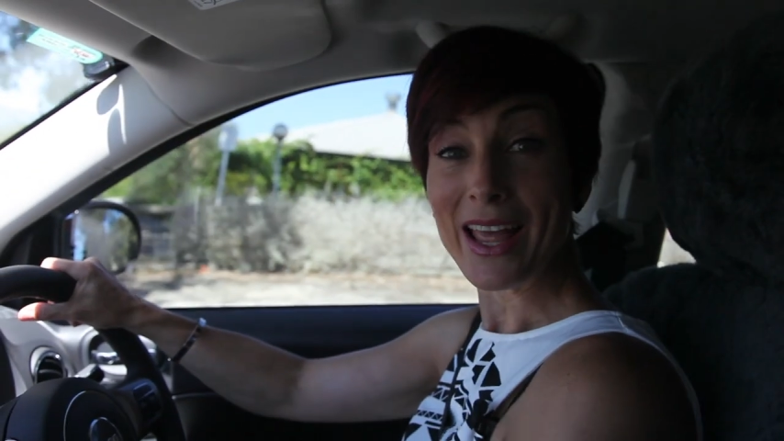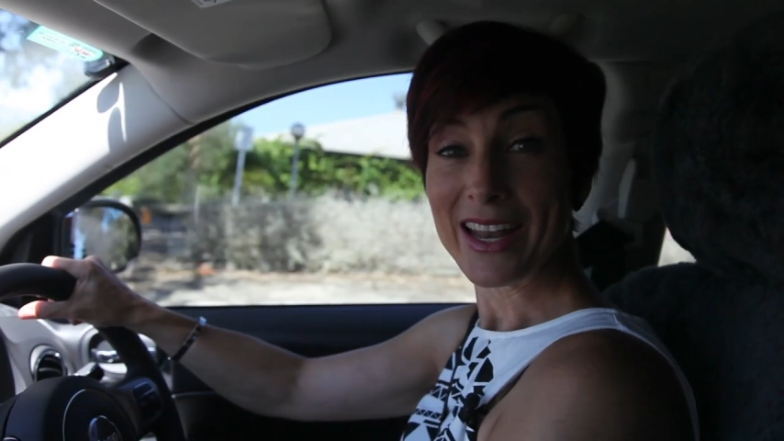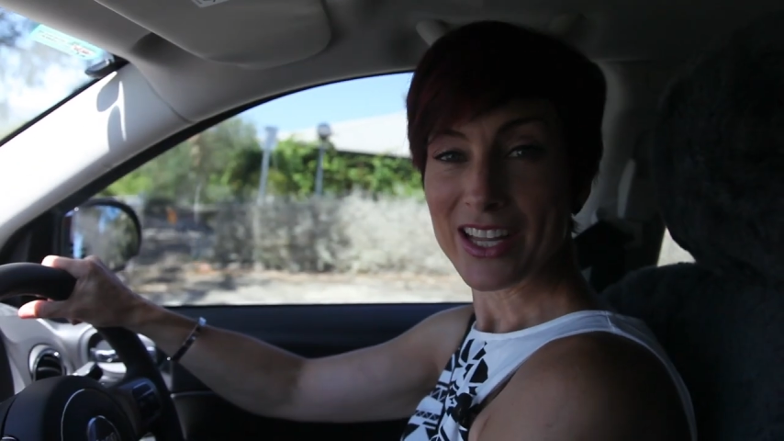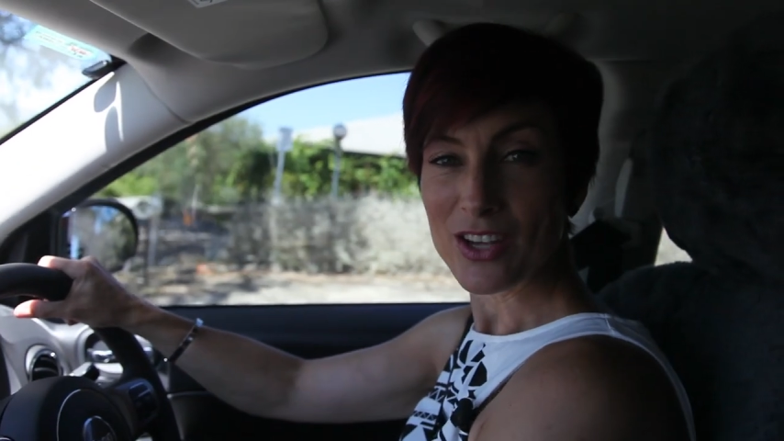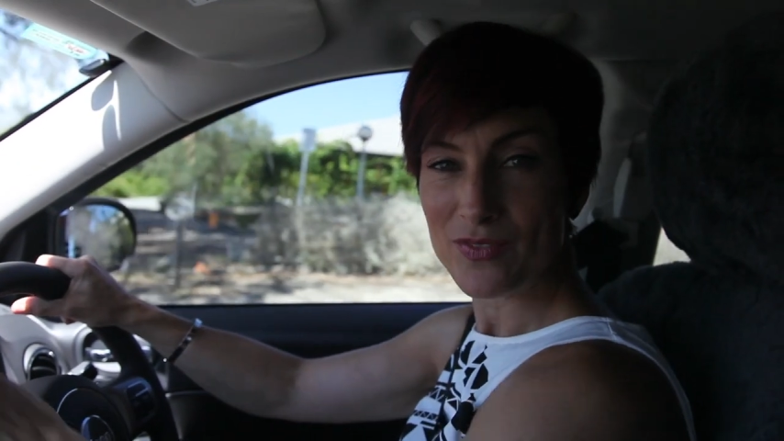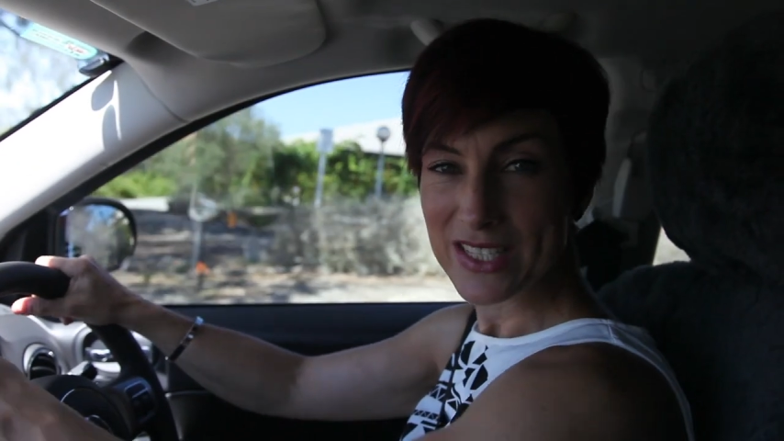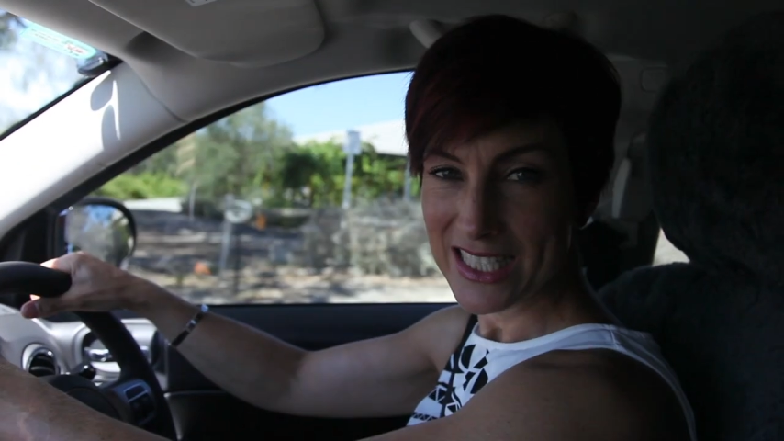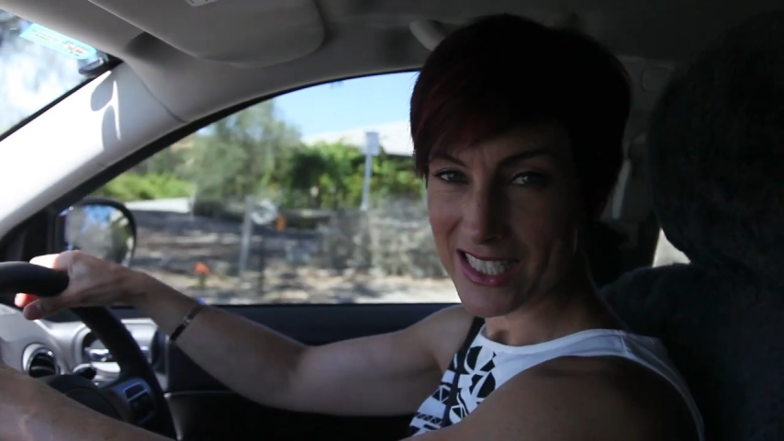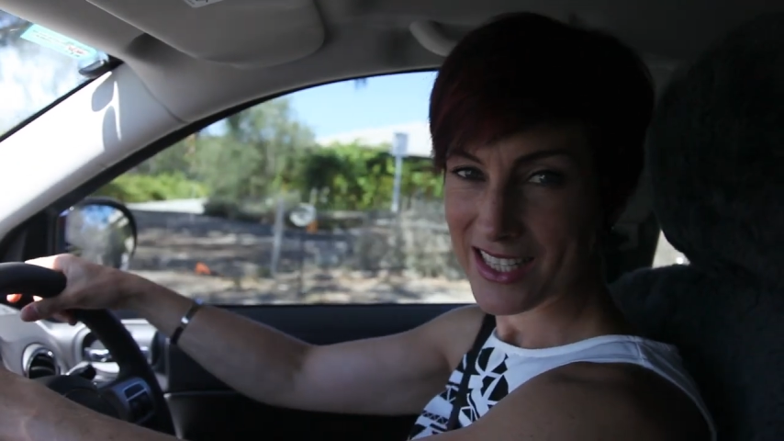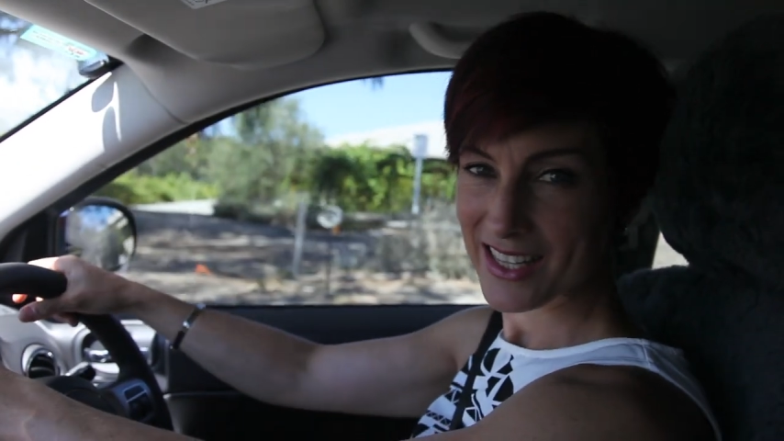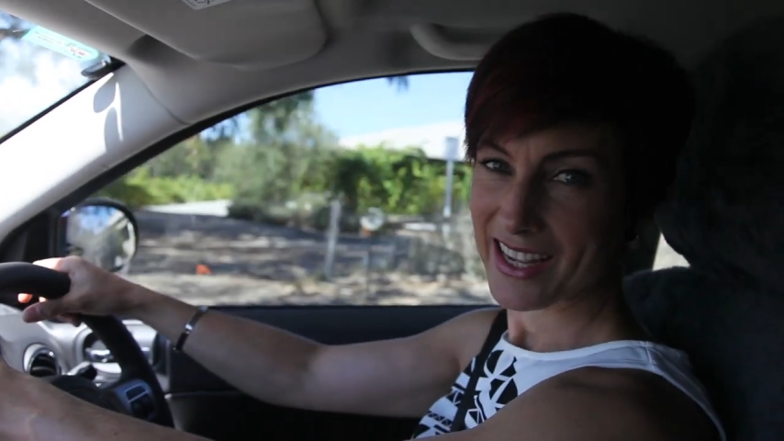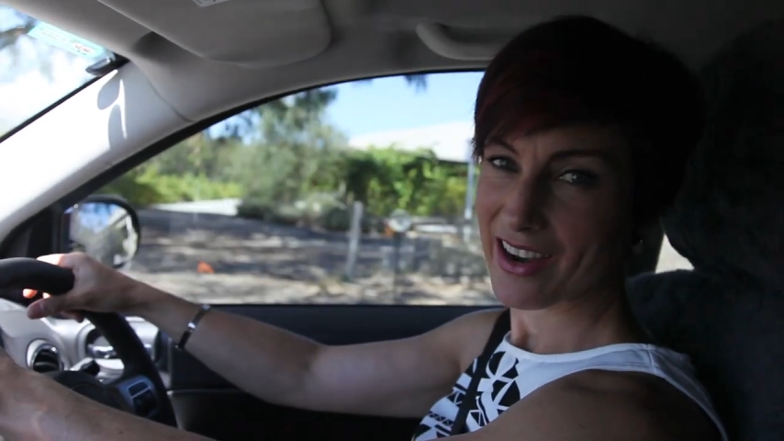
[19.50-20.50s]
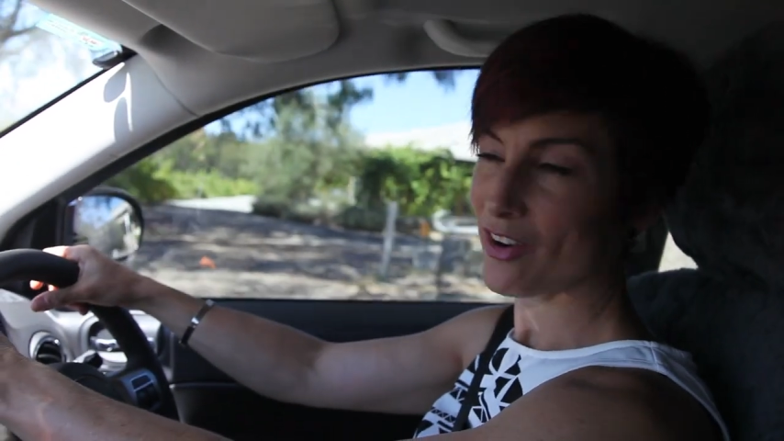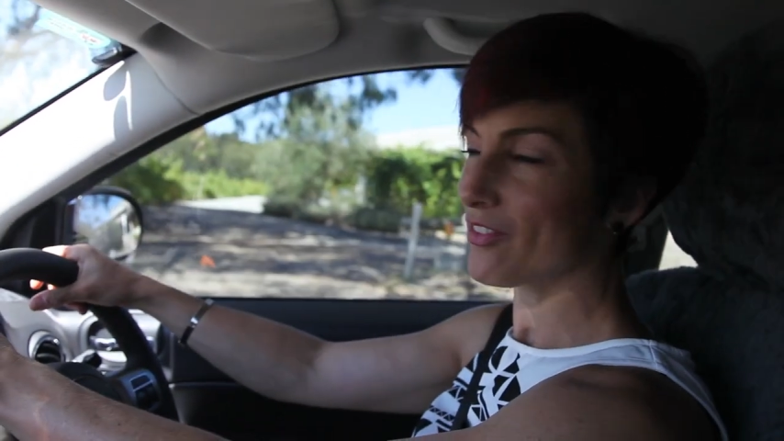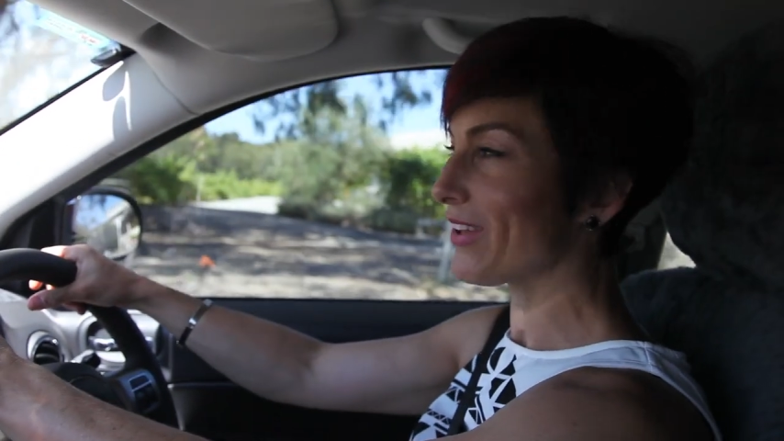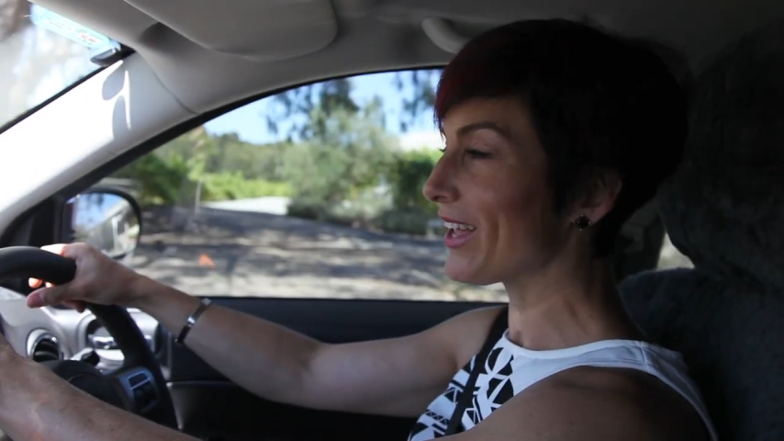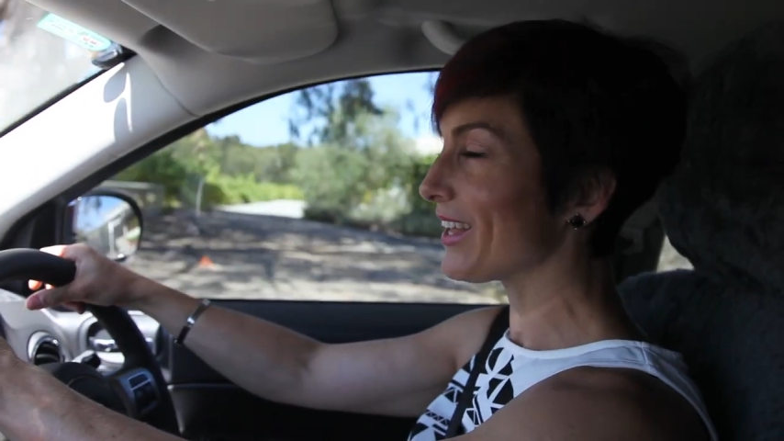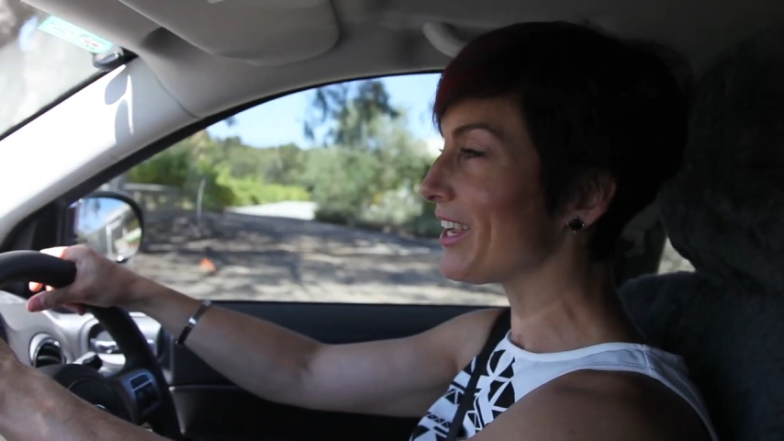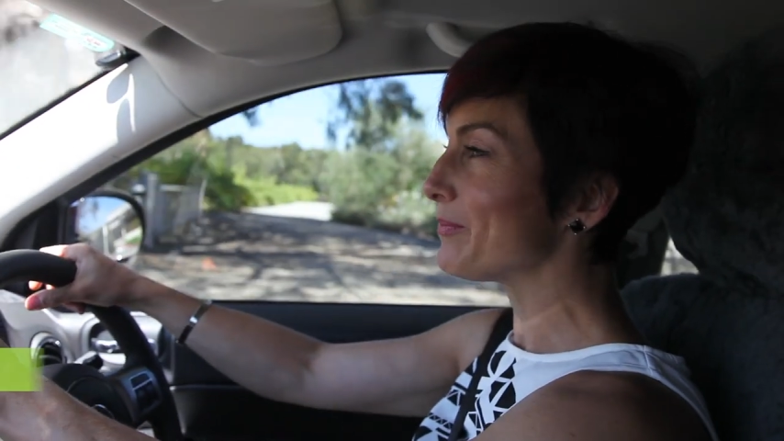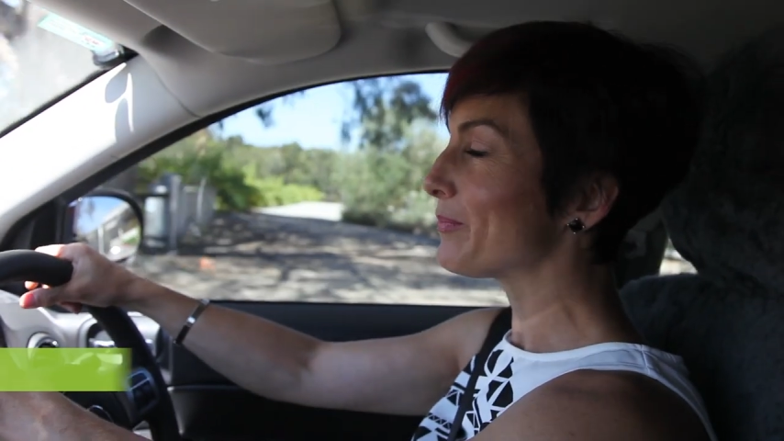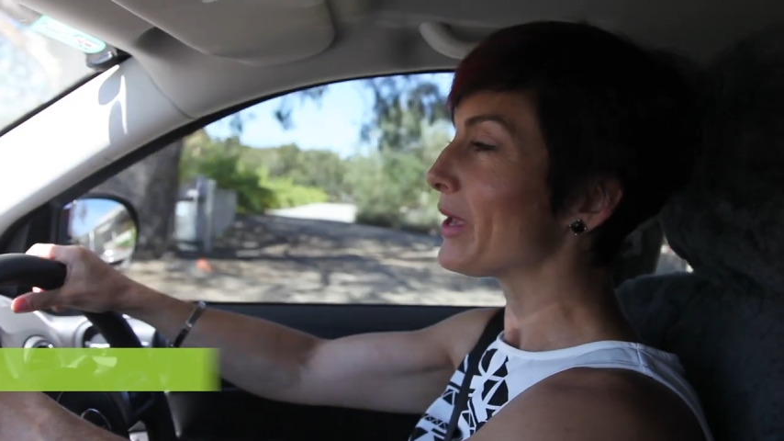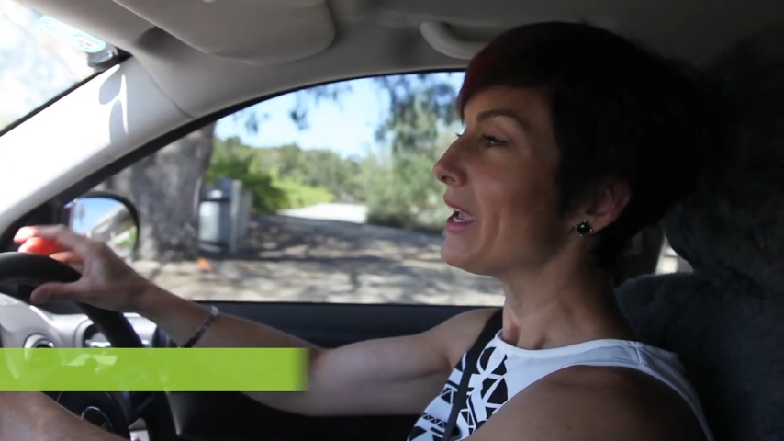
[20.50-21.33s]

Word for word: planning a visit to the Yarra Valley,